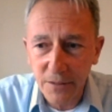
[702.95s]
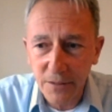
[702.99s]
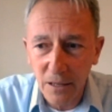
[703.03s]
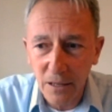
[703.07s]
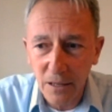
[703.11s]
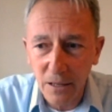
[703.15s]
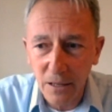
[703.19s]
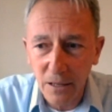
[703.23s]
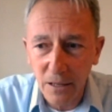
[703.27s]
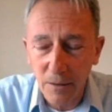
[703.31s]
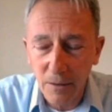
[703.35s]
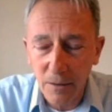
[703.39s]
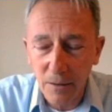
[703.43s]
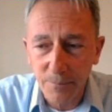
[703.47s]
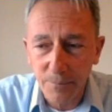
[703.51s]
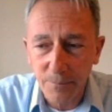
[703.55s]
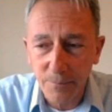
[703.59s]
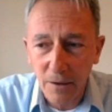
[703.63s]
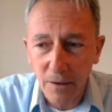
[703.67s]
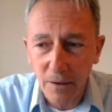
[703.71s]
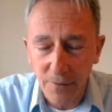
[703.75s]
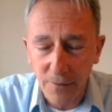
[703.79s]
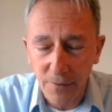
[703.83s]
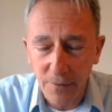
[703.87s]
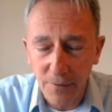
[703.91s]
for
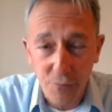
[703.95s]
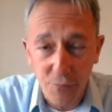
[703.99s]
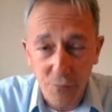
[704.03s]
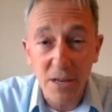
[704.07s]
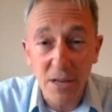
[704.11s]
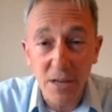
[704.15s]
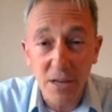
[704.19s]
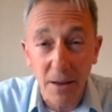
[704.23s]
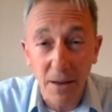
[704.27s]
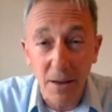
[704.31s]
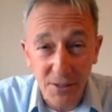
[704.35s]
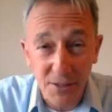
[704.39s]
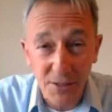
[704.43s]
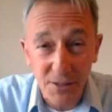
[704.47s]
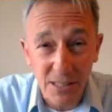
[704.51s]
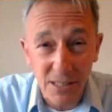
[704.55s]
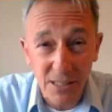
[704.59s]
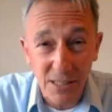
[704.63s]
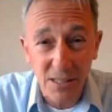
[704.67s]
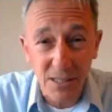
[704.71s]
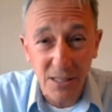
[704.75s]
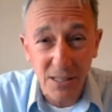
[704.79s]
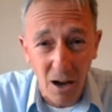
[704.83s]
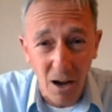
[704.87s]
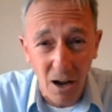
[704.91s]
3 months at a
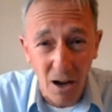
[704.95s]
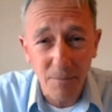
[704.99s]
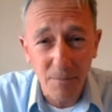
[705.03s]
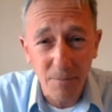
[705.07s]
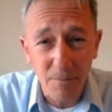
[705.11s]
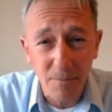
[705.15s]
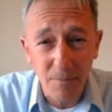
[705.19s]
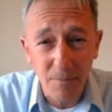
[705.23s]
time,